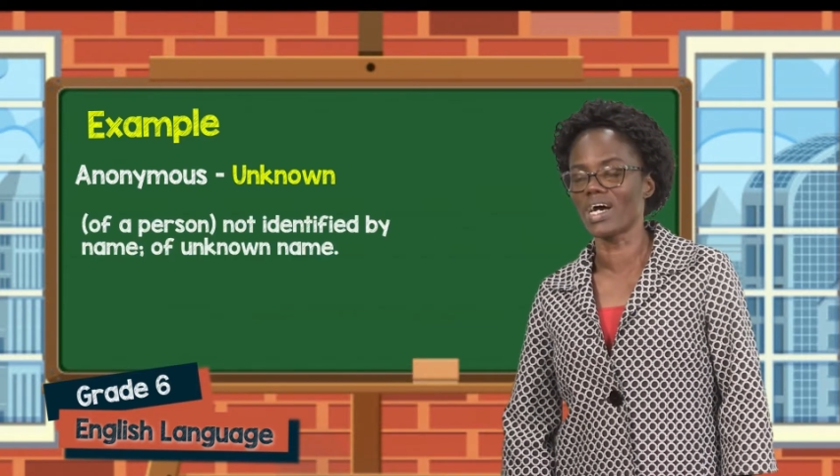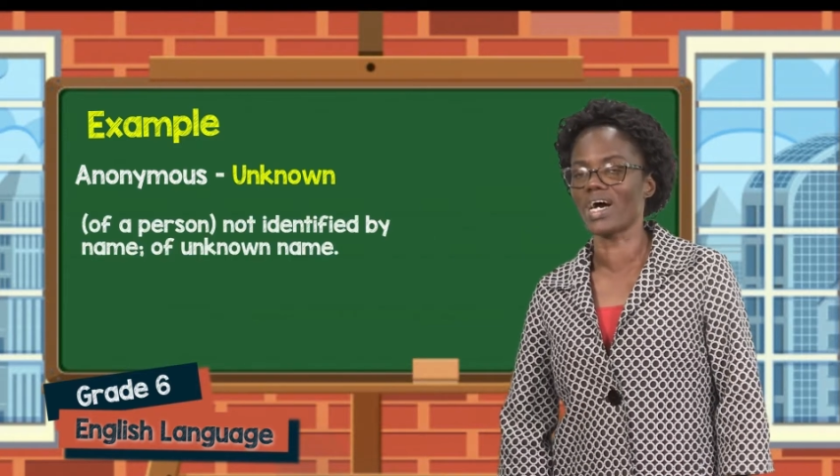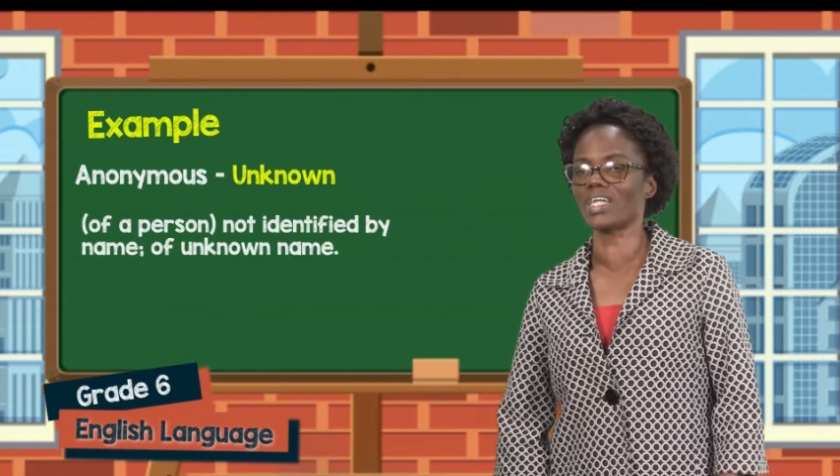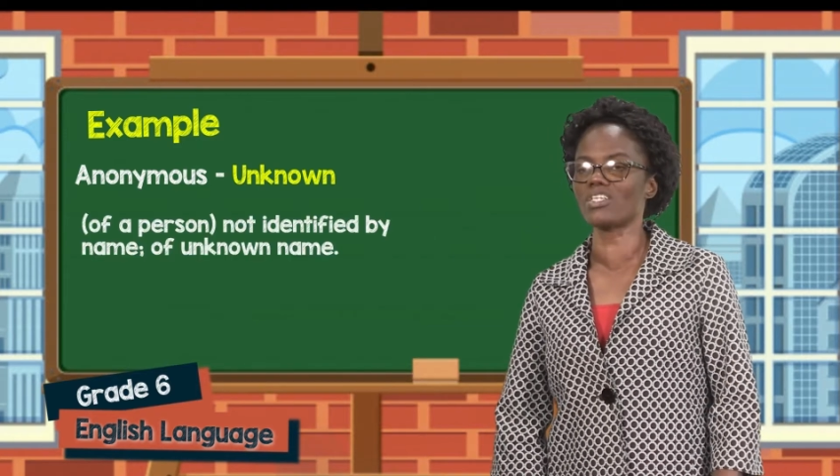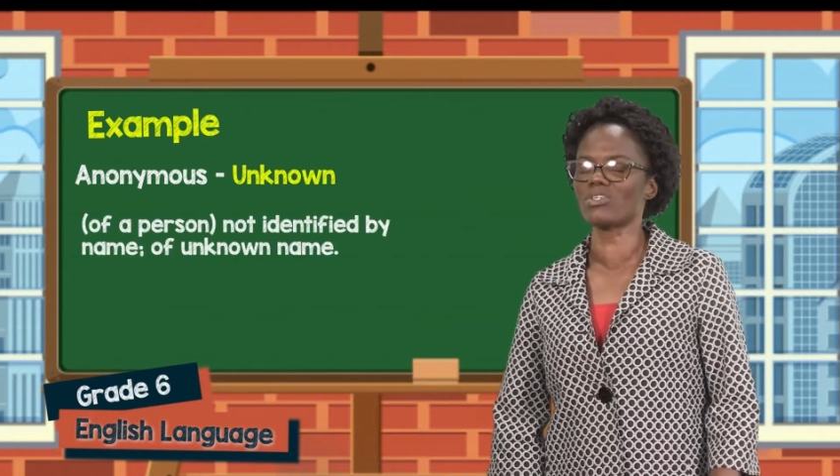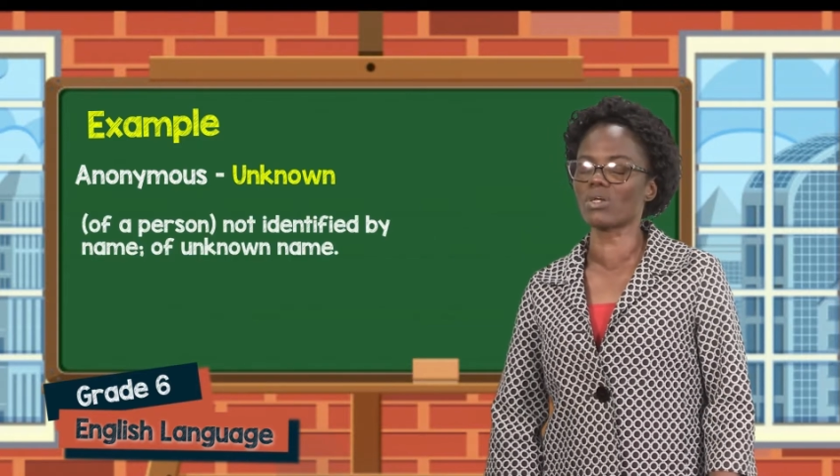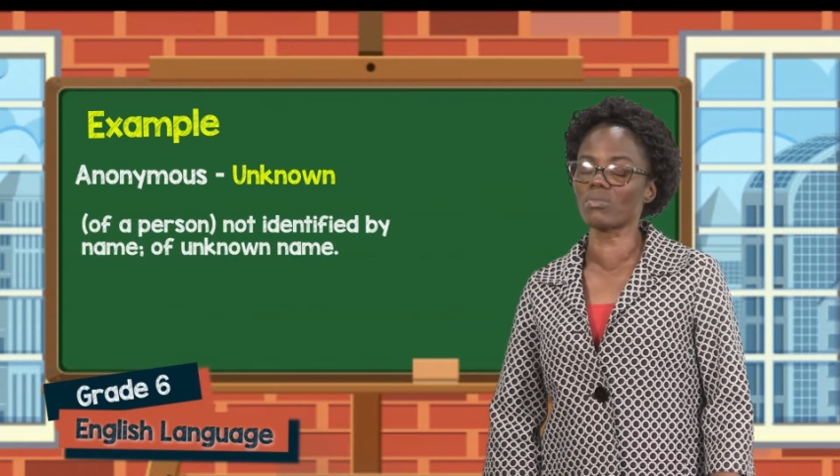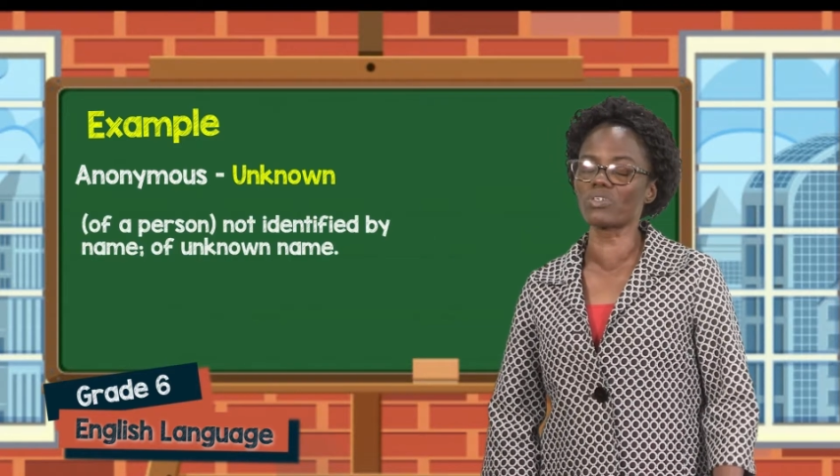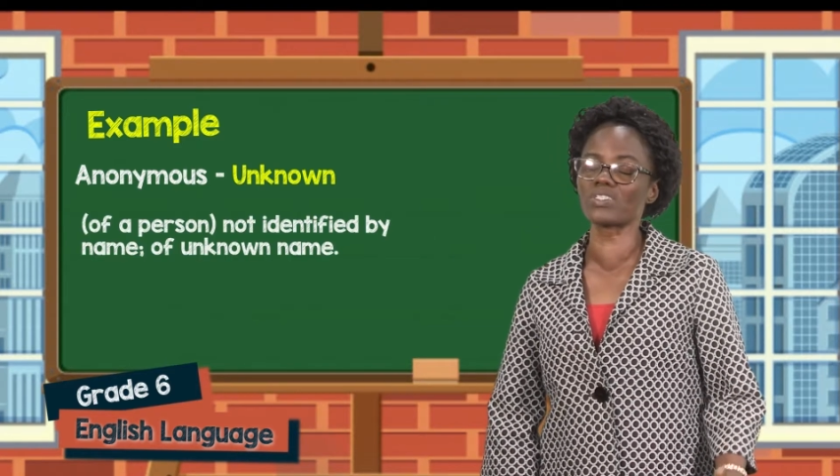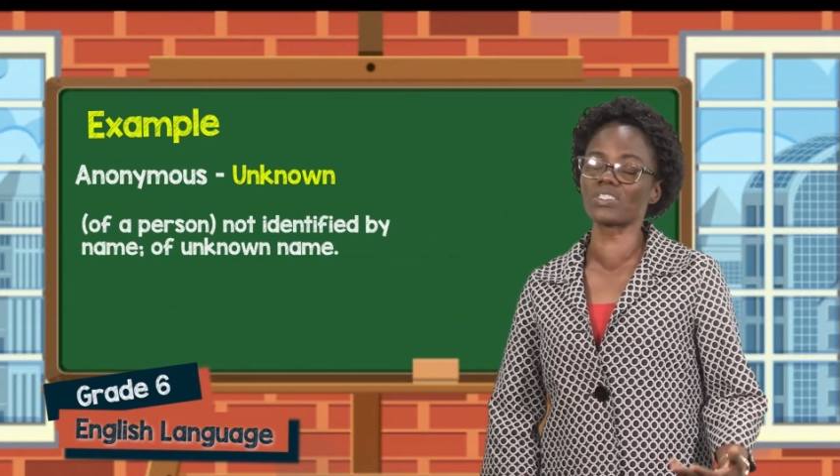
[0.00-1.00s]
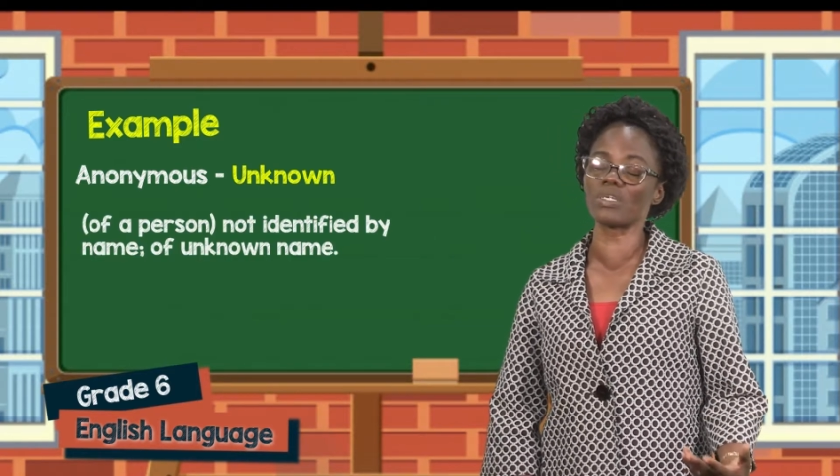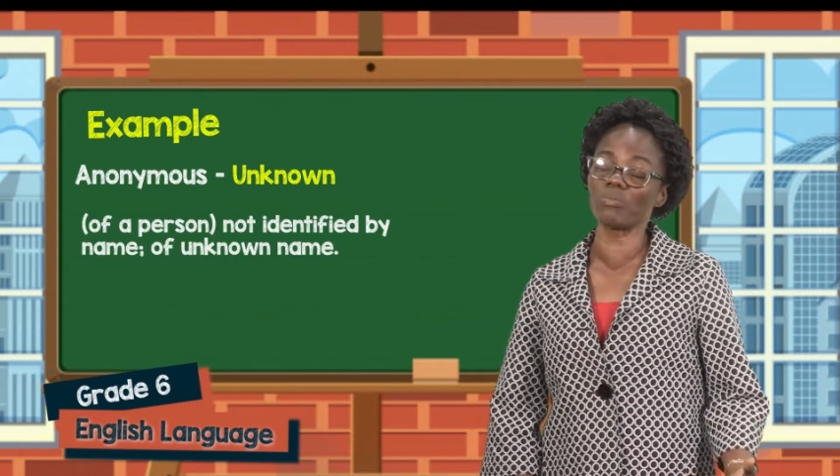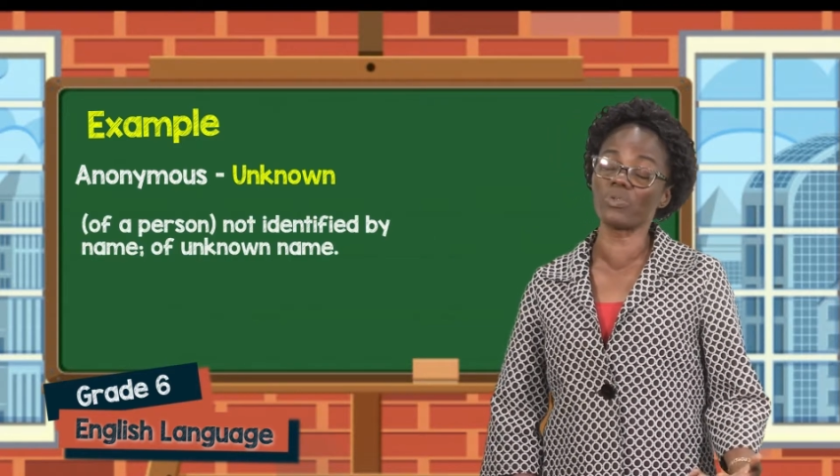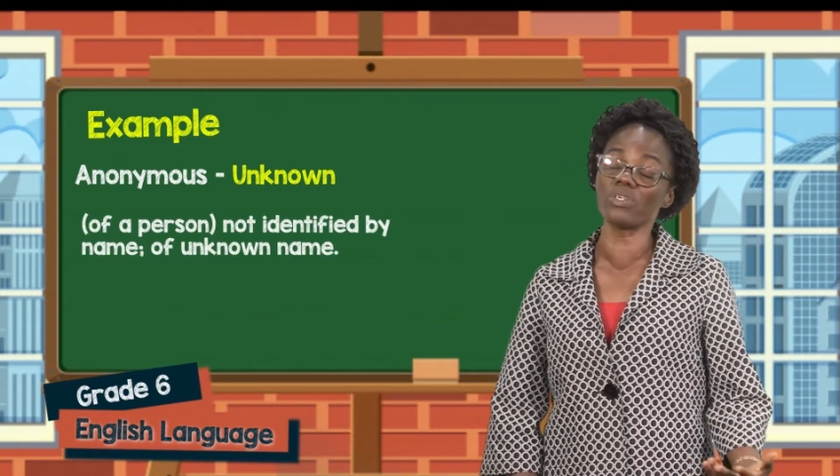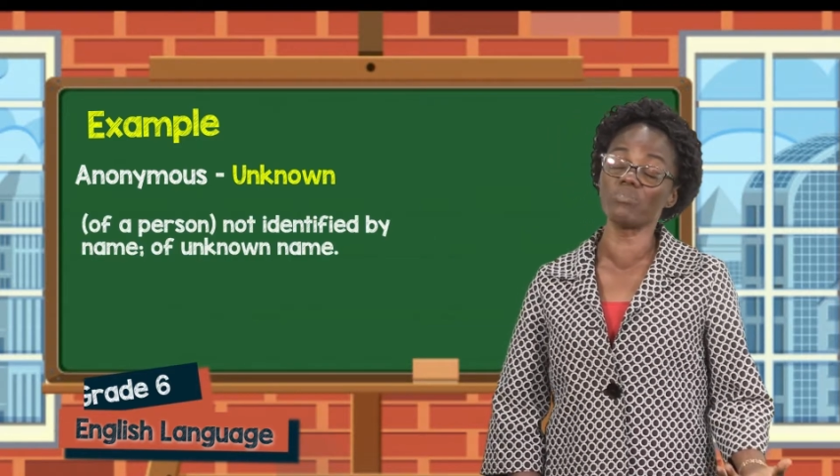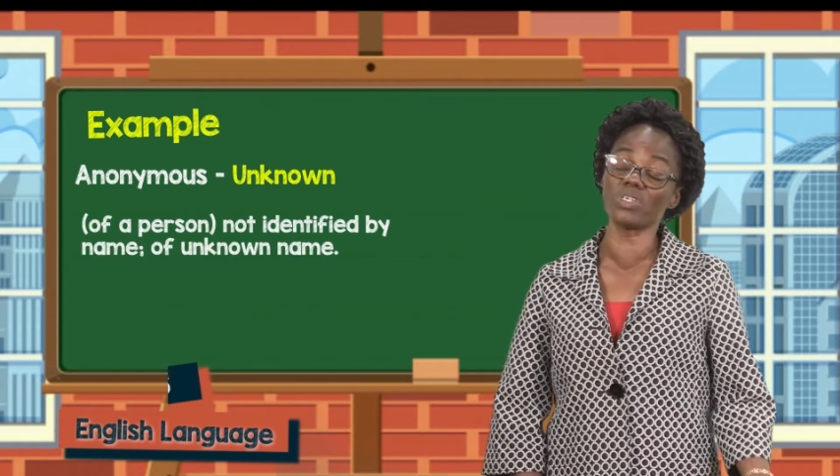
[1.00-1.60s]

Anonymous simply